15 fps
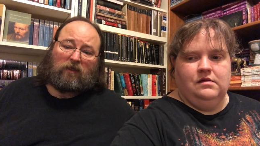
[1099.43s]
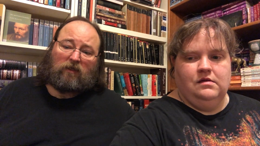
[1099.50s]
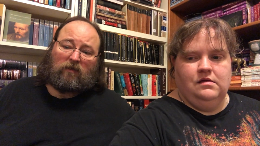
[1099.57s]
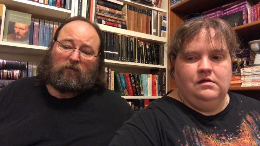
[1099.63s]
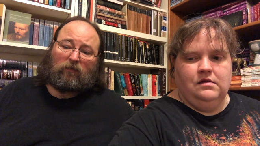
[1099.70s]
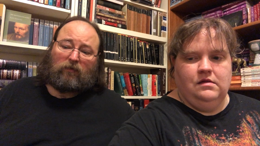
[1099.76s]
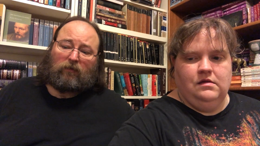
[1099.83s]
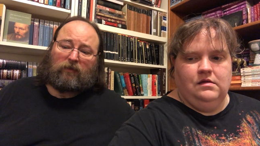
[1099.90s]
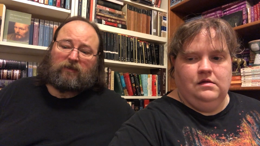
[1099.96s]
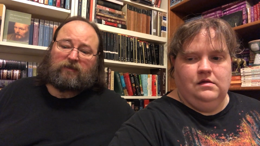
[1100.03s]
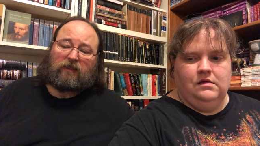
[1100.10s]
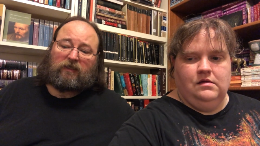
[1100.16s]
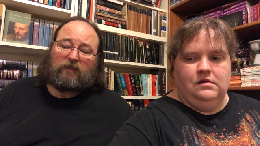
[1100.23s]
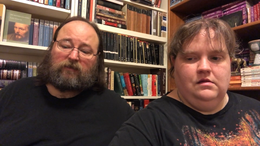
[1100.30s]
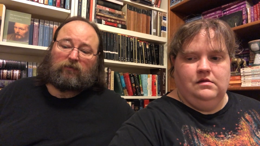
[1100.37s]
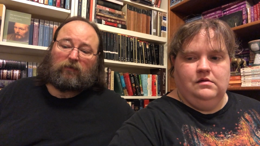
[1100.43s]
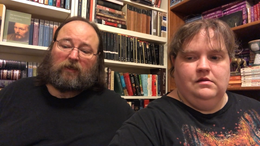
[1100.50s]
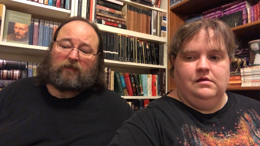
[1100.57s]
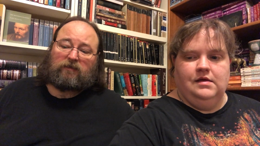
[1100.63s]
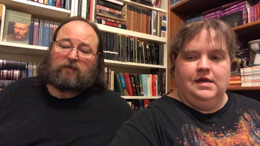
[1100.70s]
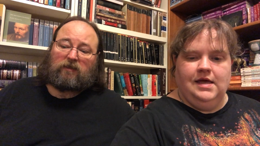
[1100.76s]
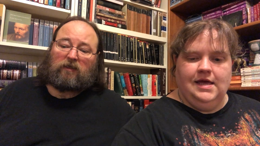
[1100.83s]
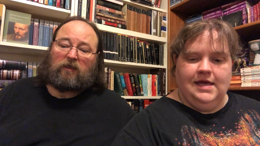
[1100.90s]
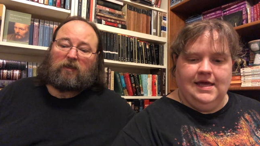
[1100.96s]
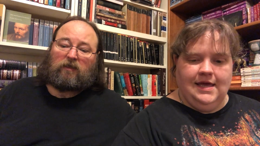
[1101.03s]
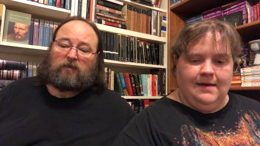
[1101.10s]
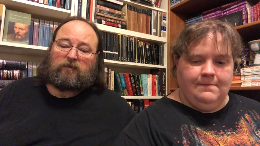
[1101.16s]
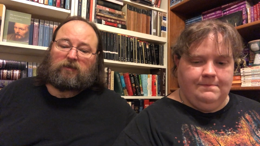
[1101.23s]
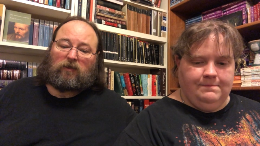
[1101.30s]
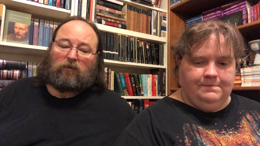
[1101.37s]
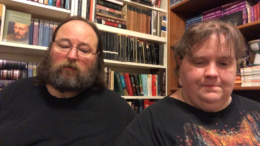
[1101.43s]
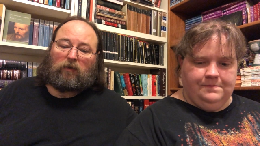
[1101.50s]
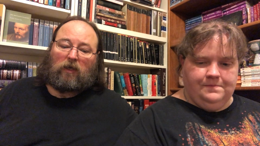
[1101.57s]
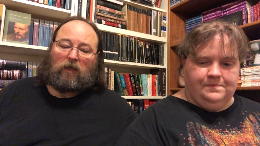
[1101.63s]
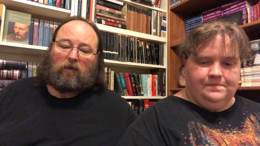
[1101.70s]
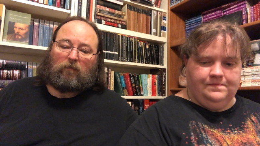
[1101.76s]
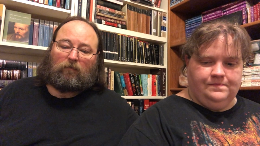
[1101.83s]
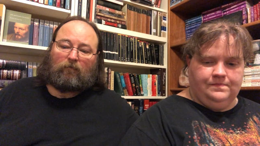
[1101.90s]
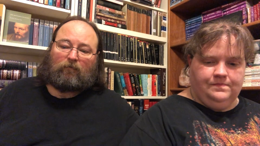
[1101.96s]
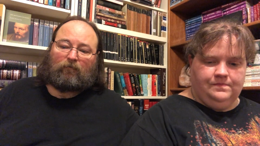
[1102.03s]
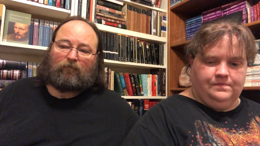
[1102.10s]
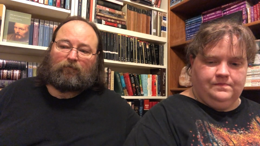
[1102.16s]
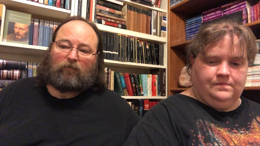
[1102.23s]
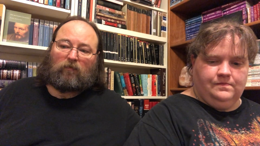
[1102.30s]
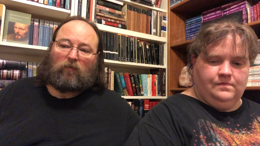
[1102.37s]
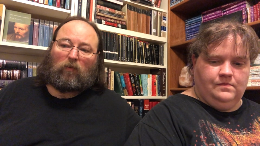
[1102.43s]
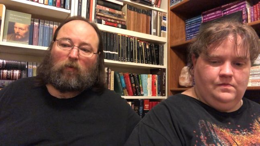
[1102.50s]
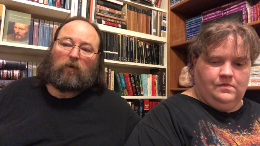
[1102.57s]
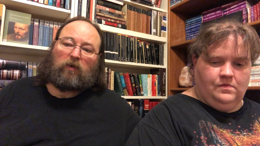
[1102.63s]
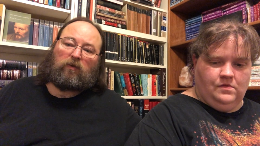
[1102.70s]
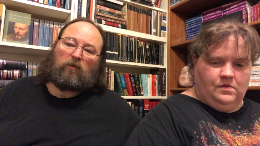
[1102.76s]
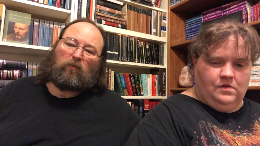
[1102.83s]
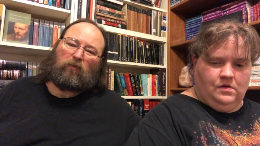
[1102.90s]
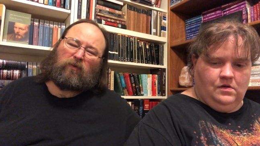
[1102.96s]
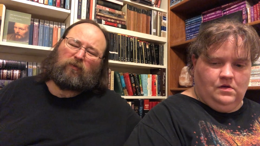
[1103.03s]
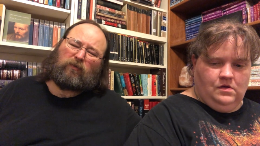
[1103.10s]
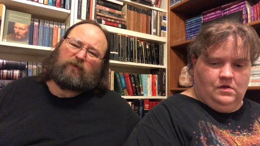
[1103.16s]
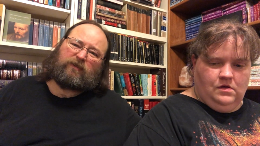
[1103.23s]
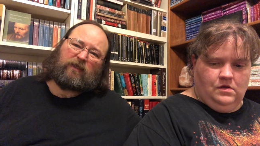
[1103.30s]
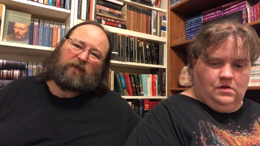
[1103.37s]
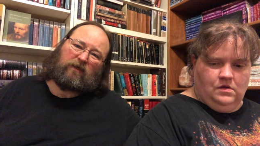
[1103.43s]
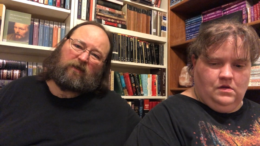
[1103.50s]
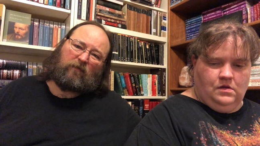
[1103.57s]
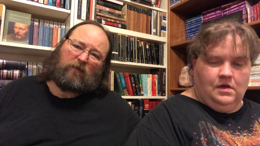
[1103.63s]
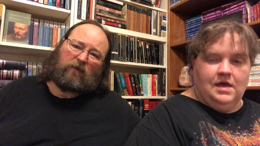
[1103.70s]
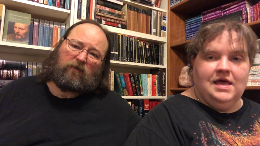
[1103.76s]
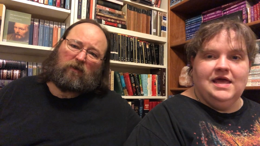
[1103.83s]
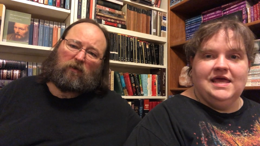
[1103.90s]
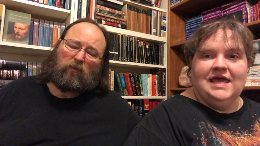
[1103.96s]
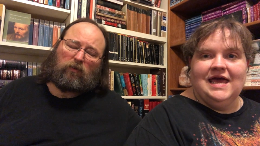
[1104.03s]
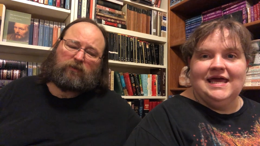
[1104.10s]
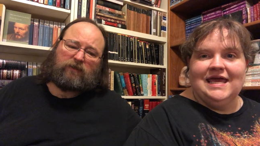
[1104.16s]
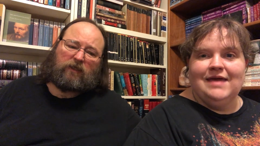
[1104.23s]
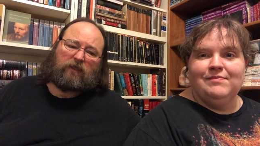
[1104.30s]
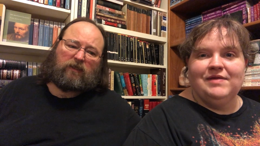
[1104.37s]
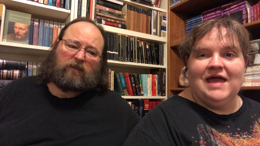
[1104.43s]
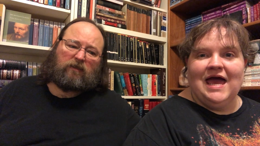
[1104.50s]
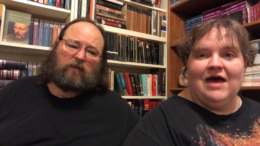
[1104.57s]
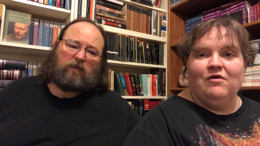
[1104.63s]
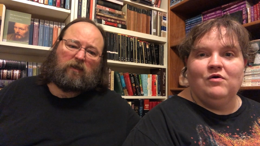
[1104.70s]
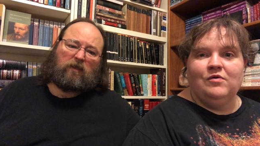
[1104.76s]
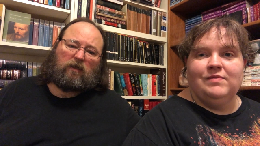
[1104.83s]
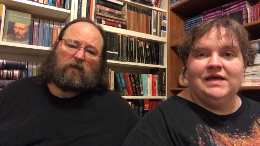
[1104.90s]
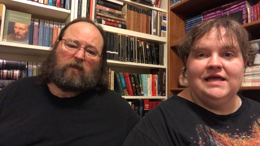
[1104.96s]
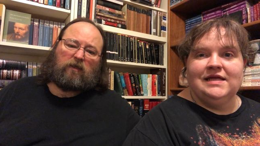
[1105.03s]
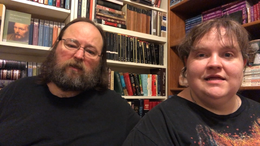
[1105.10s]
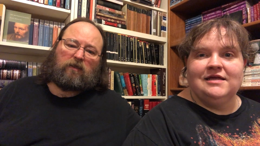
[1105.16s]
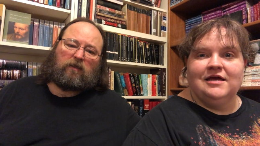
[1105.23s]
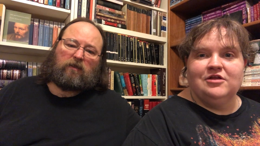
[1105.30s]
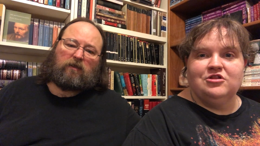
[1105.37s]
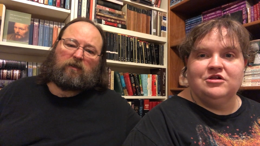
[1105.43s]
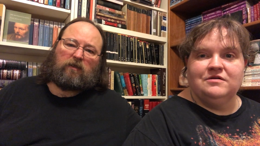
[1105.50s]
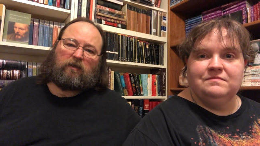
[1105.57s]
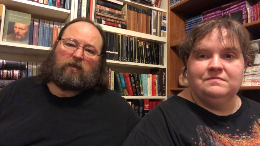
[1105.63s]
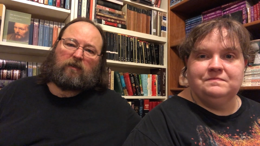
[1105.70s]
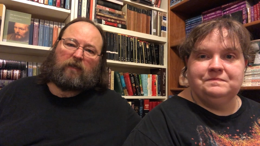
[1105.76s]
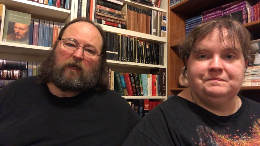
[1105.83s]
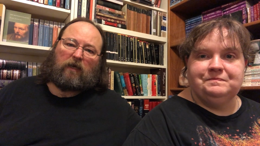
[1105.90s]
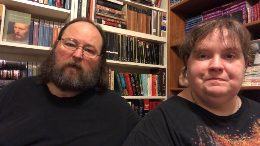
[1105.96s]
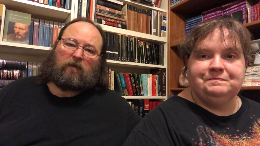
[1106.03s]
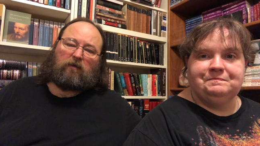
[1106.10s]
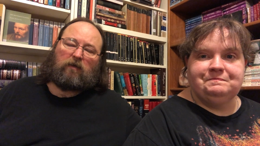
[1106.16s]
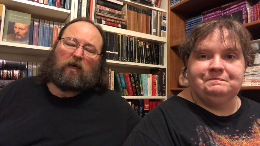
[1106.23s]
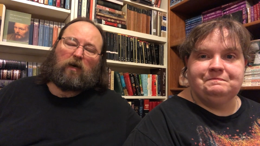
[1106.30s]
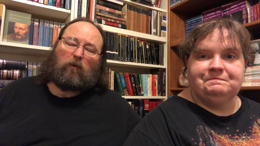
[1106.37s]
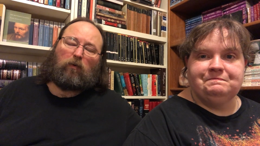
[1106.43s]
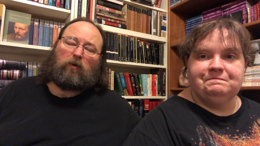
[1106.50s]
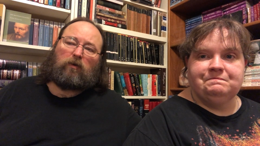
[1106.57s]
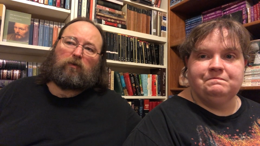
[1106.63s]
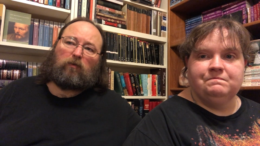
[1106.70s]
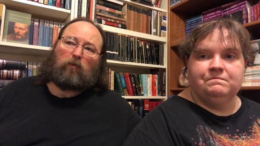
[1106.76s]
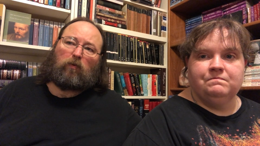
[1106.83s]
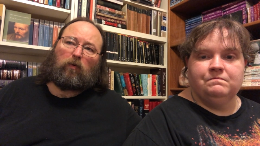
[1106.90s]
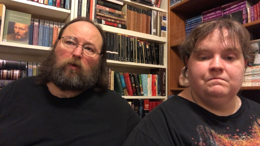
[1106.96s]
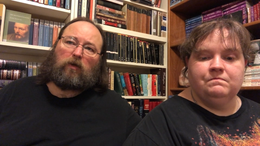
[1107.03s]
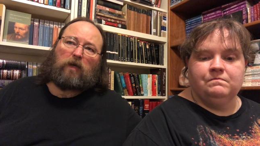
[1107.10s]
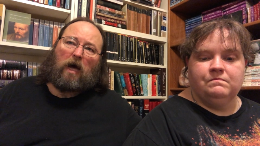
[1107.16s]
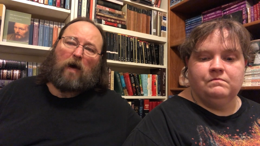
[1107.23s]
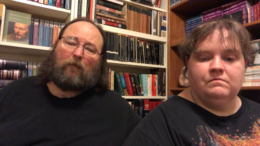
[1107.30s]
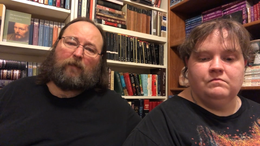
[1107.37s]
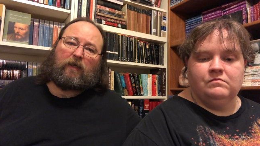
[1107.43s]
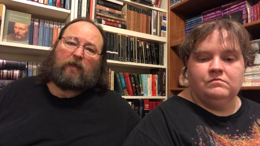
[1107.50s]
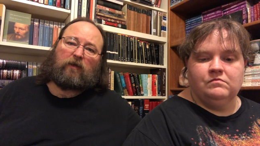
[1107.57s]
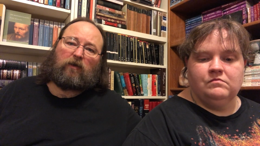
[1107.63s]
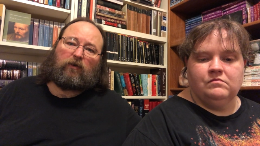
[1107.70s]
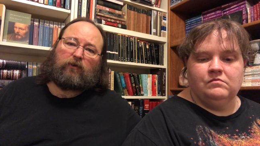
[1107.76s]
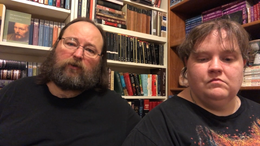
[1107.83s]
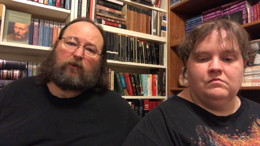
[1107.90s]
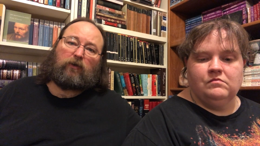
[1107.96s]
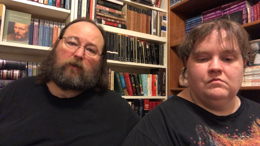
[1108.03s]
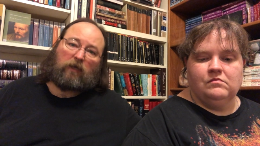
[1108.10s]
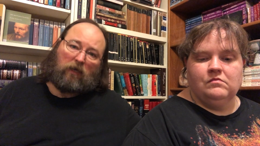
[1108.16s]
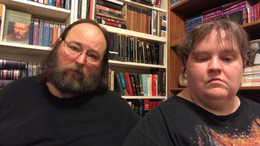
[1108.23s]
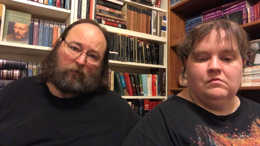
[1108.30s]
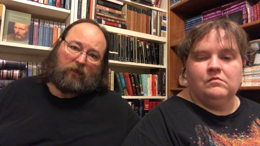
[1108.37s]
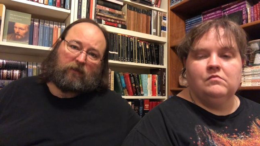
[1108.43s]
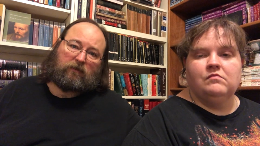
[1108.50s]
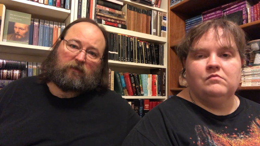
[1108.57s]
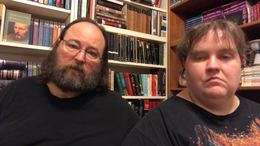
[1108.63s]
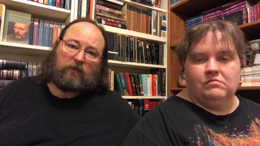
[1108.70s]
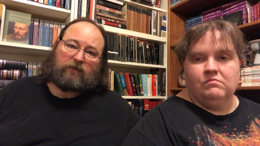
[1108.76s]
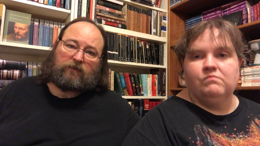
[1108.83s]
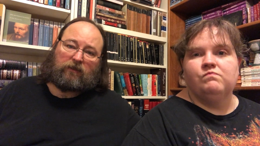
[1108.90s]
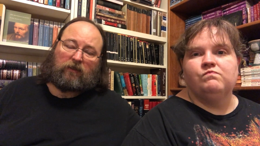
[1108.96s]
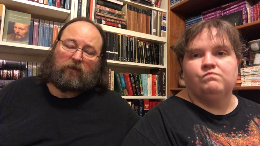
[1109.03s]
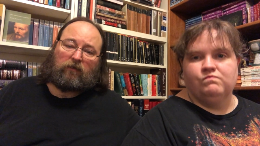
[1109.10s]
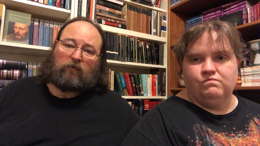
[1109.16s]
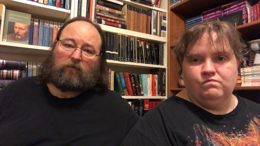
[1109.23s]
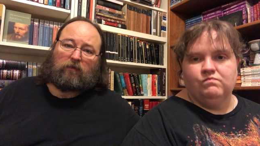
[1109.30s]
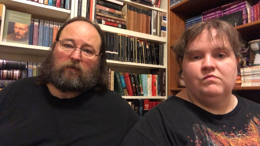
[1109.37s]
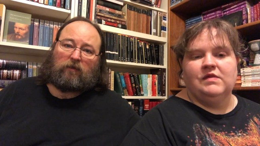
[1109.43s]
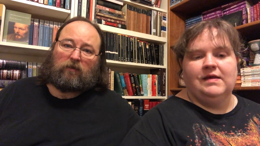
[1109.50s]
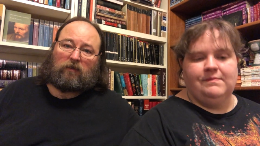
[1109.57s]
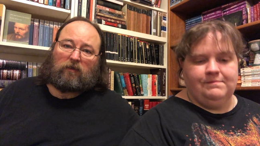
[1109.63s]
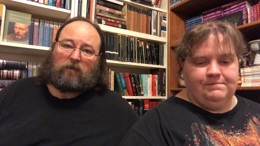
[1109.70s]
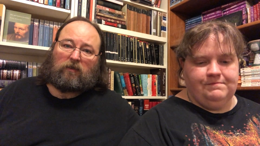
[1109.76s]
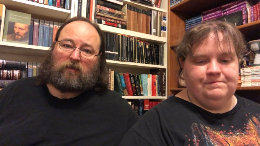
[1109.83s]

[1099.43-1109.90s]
Speaker 1: Uh, we, we just need to get the rest. Yep. So um, we'll we'll we'll send you an email or yeah, we'll keep an eye out. We'll
Speaker 2: be getting in touch
Speaker 1: yeah, uh, we'll we'll comment on your comment to let you know. Yep.